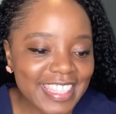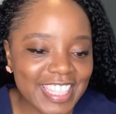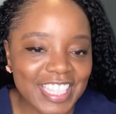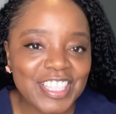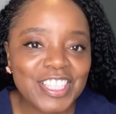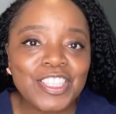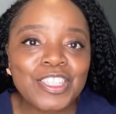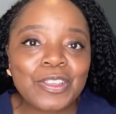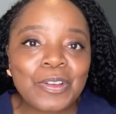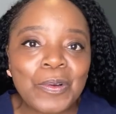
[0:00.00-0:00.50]

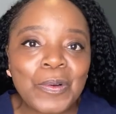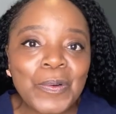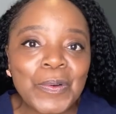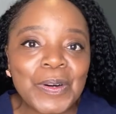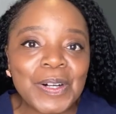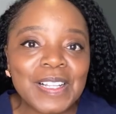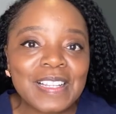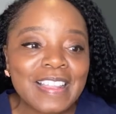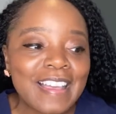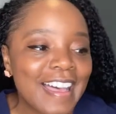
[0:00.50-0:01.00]
This is
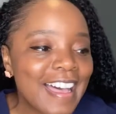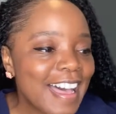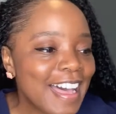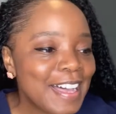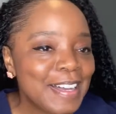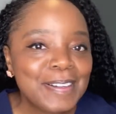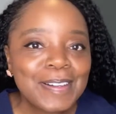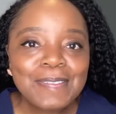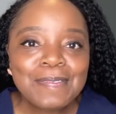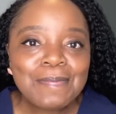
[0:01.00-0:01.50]
cool.
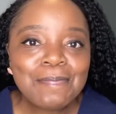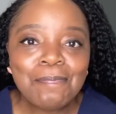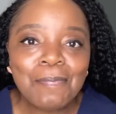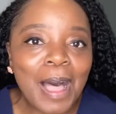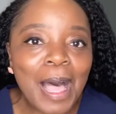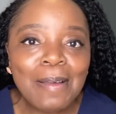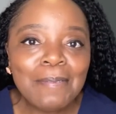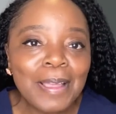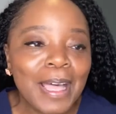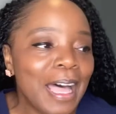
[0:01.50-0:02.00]

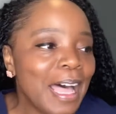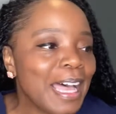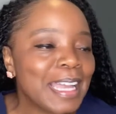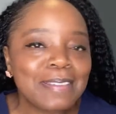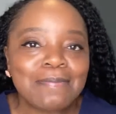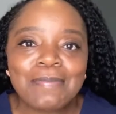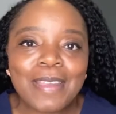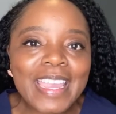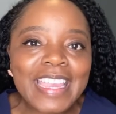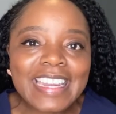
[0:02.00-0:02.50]
Mama,
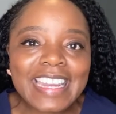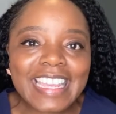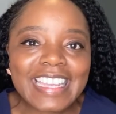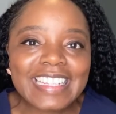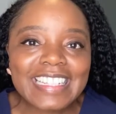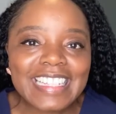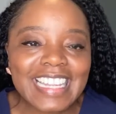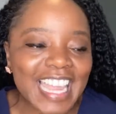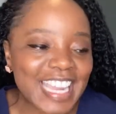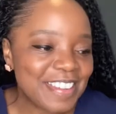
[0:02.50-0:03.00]
I made
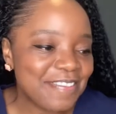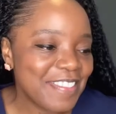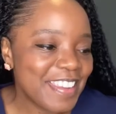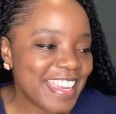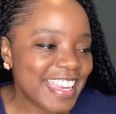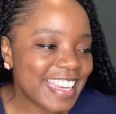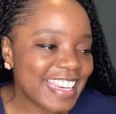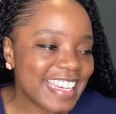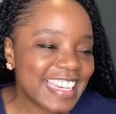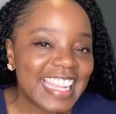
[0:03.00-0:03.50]
it. I
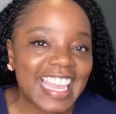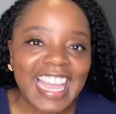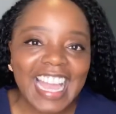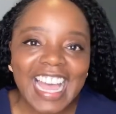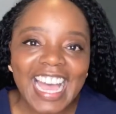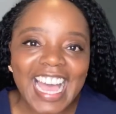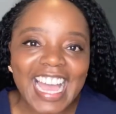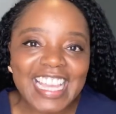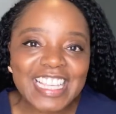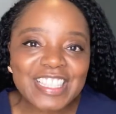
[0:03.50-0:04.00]
mean,
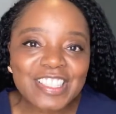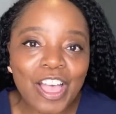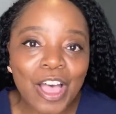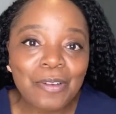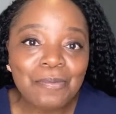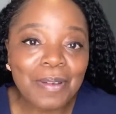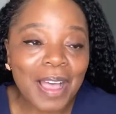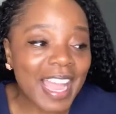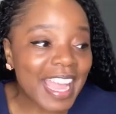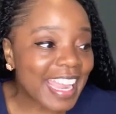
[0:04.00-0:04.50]
I
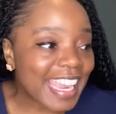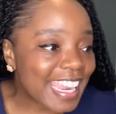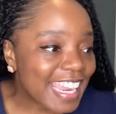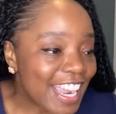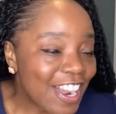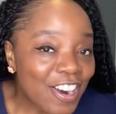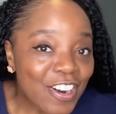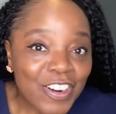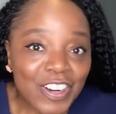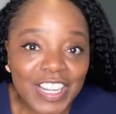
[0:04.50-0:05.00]
saw
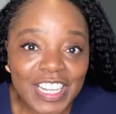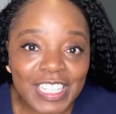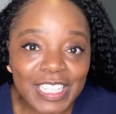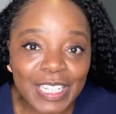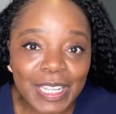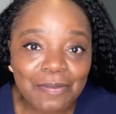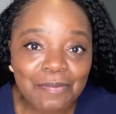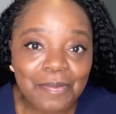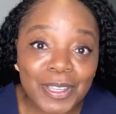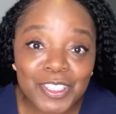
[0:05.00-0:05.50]
my
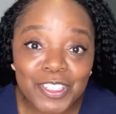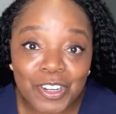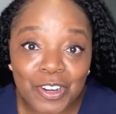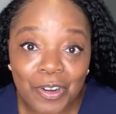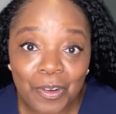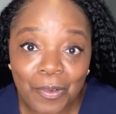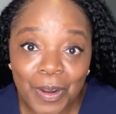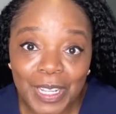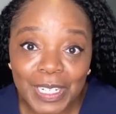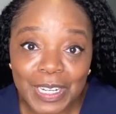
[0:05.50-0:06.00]
clip
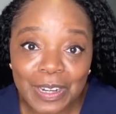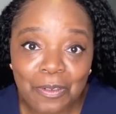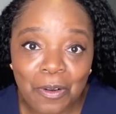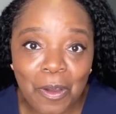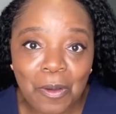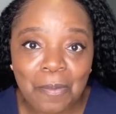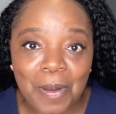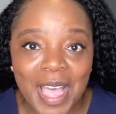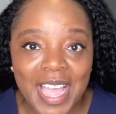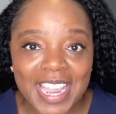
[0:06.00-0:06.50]
picture quickly
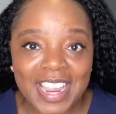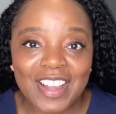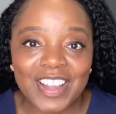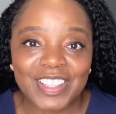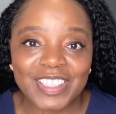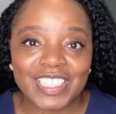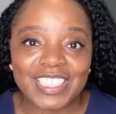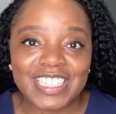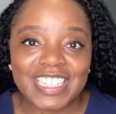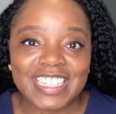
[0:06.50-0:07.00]
roll by
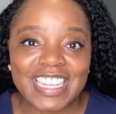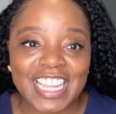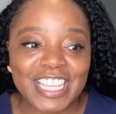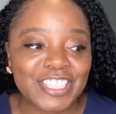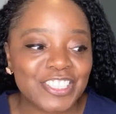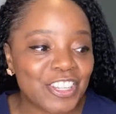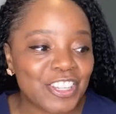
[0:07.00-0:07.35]
on the Today